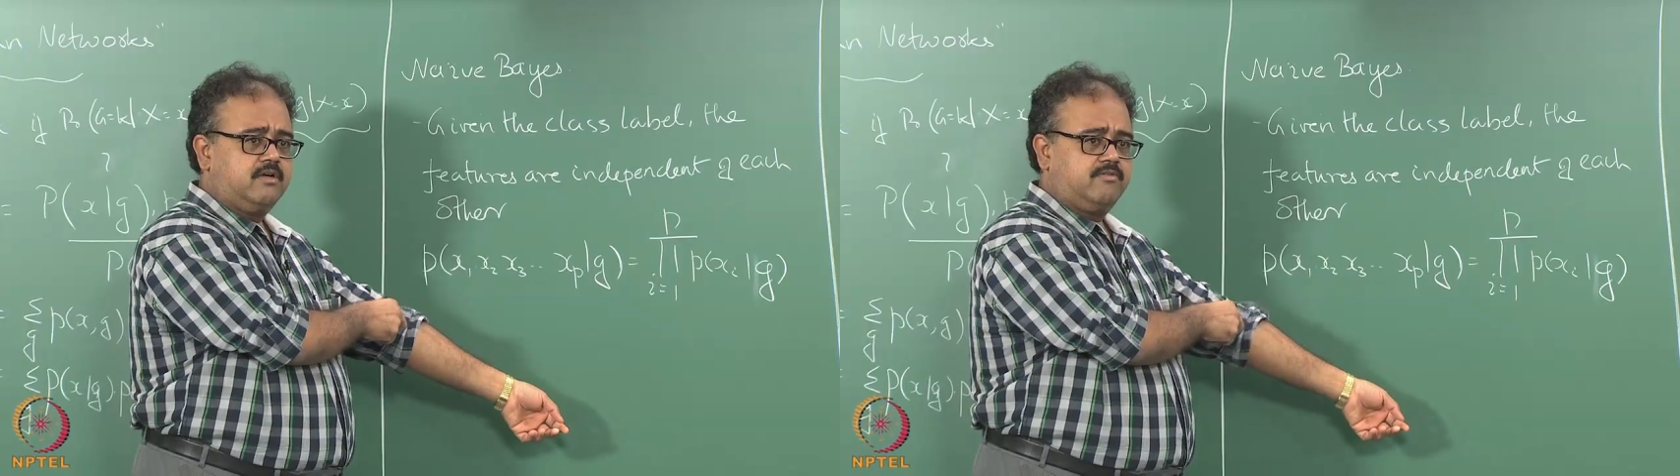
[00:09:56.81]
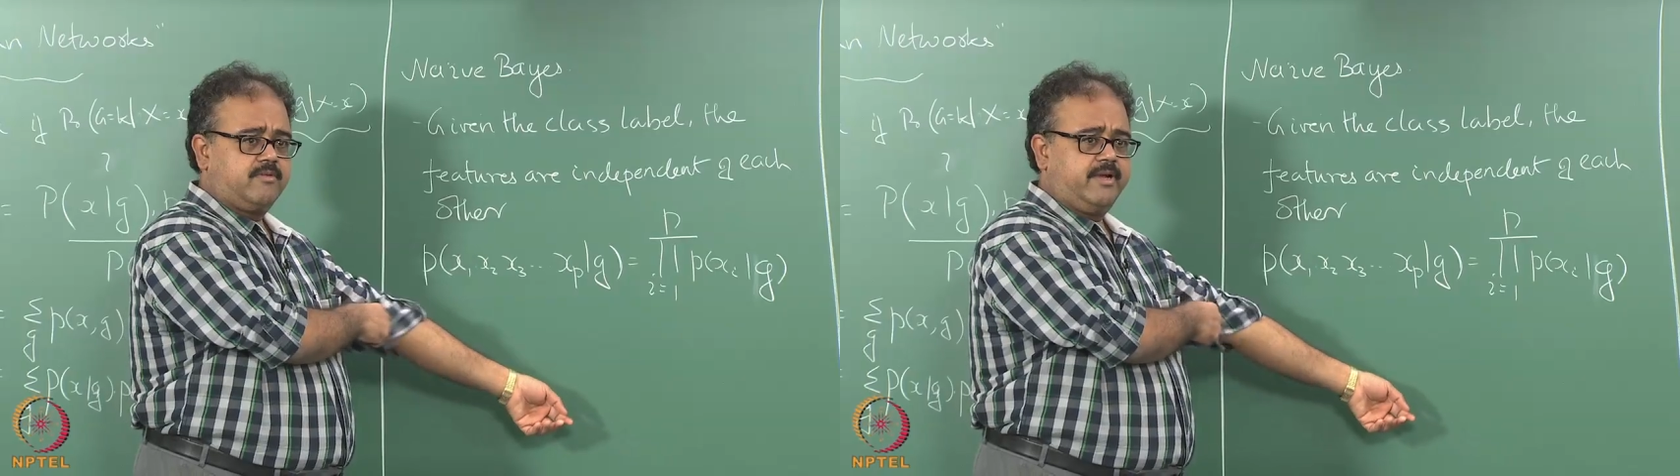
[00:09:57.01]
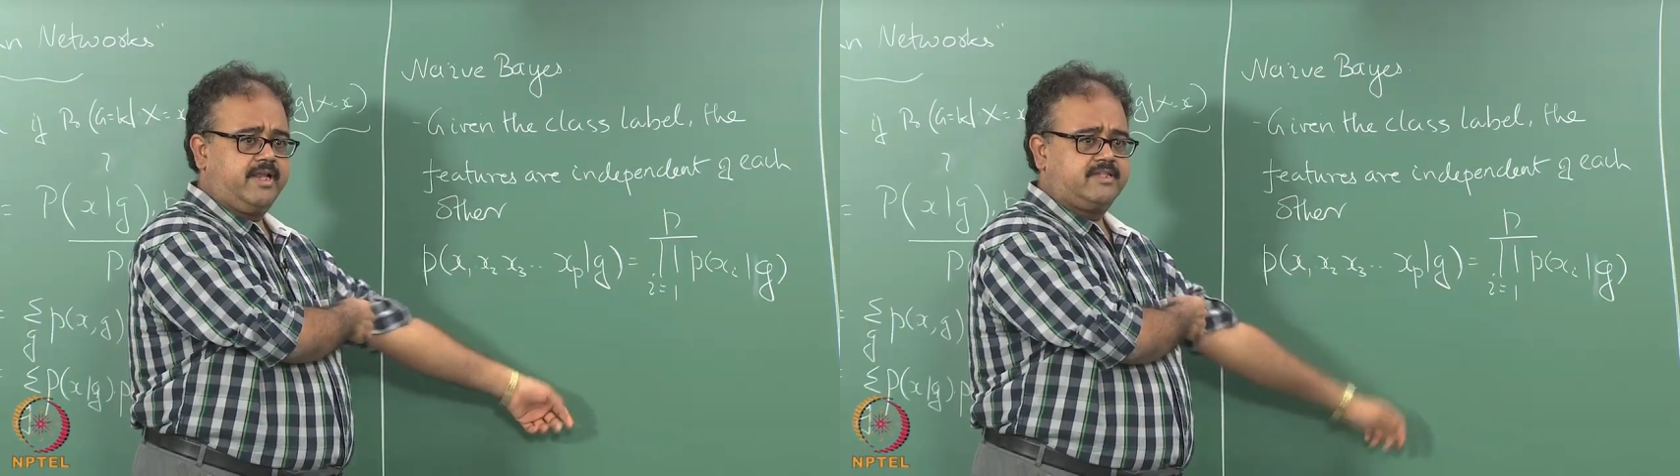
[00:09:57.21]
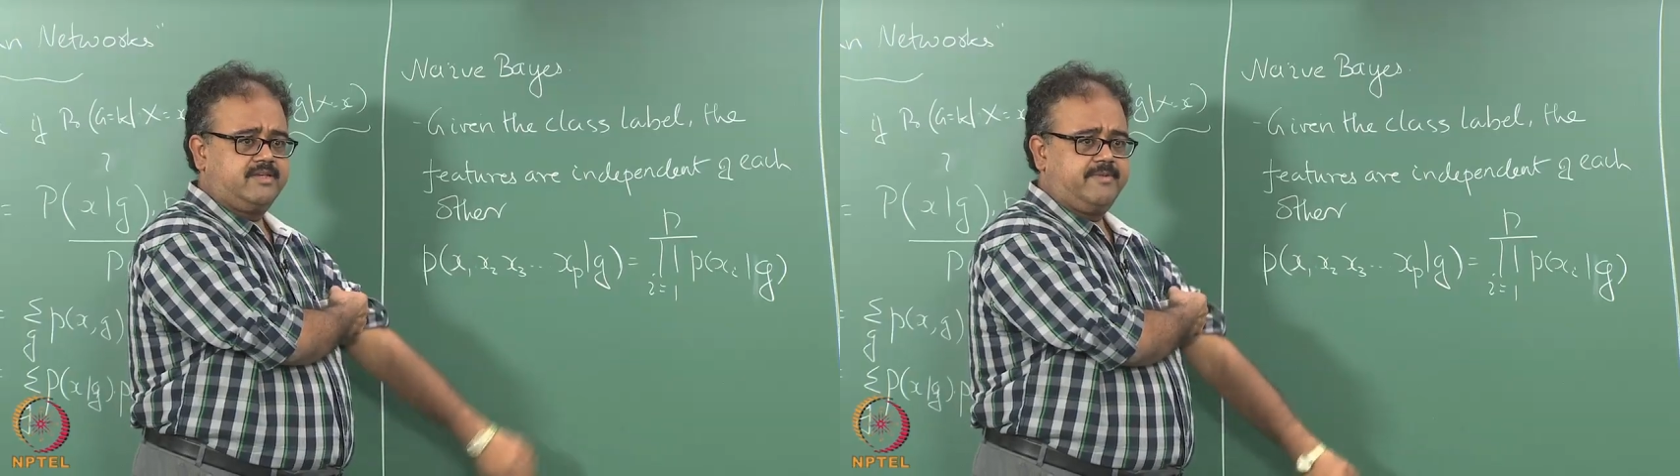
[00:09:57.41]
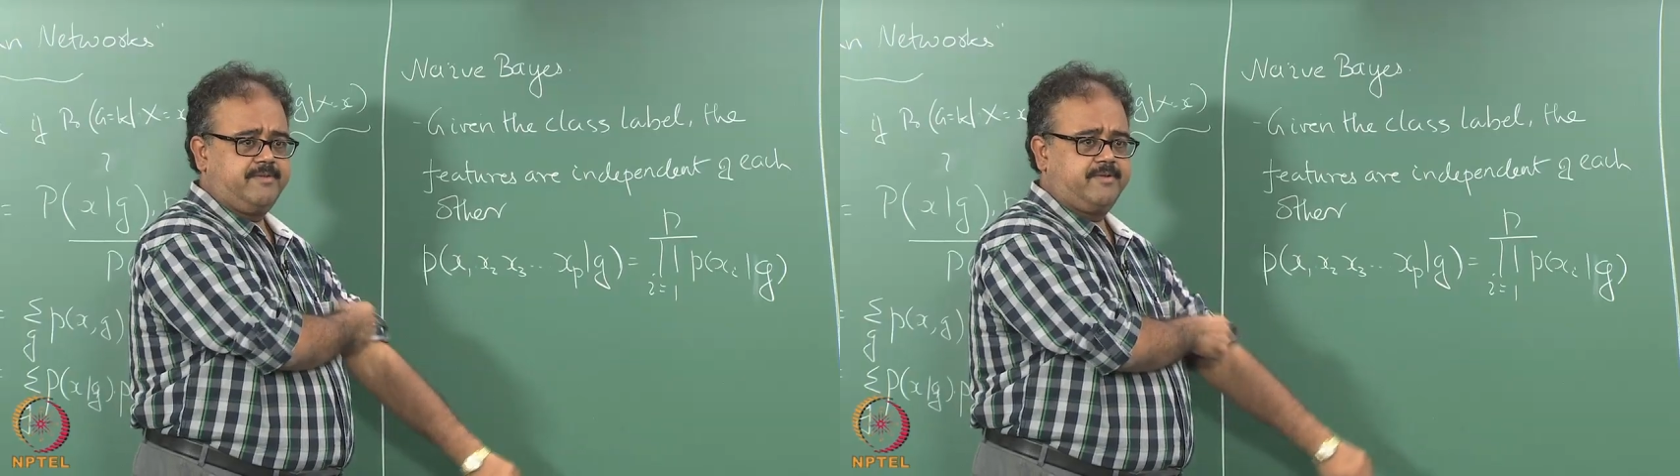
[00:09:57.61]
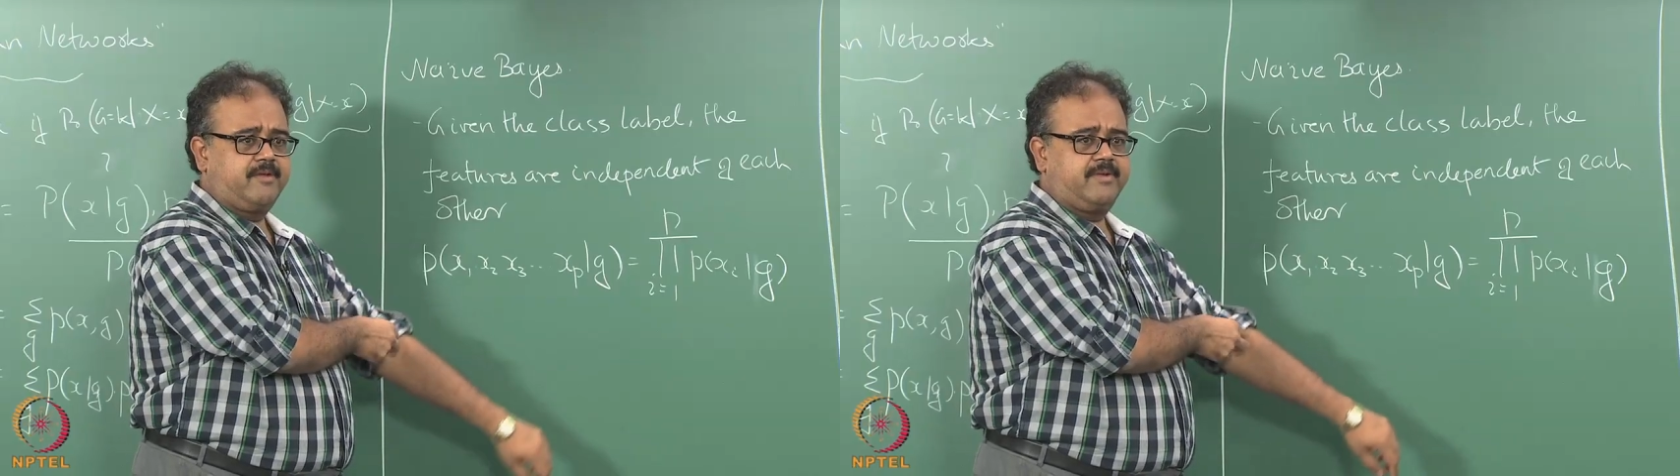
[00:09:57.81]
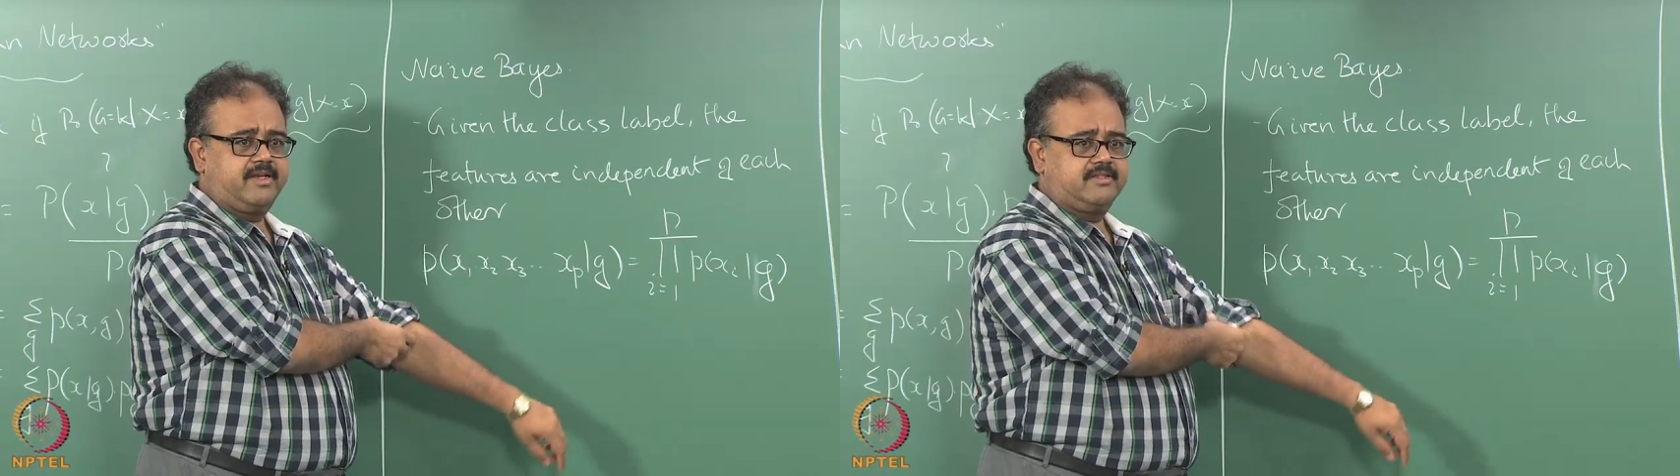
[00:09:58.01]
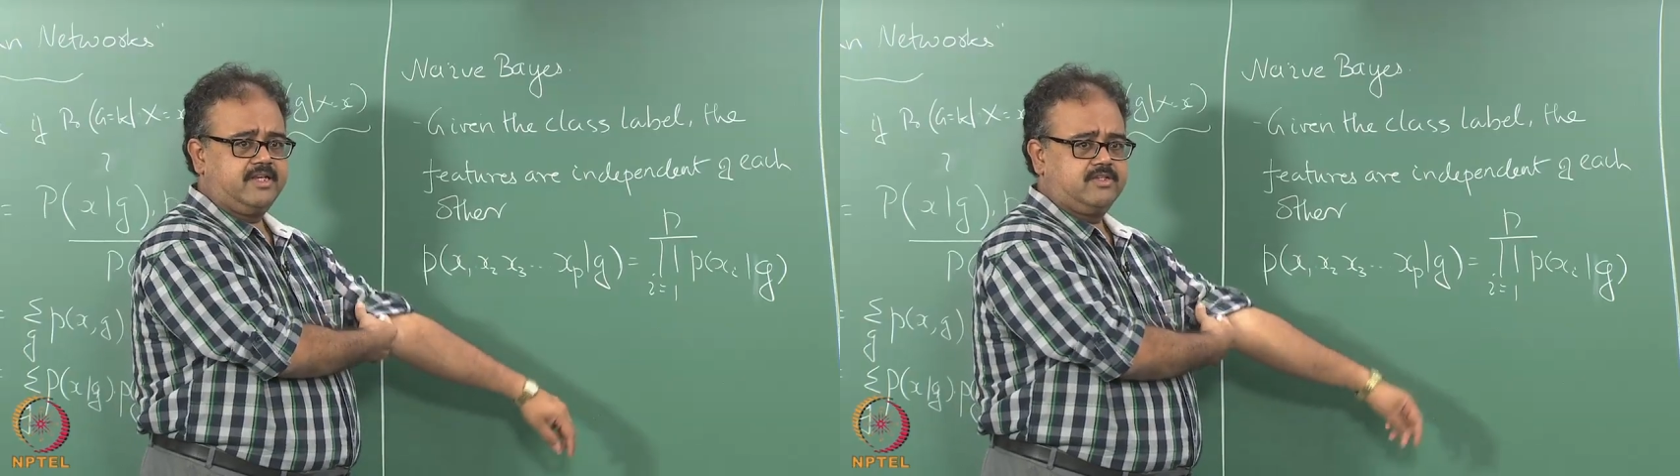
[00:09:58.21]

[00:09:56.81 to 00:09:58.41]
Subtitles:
for me to estimate parameters, right.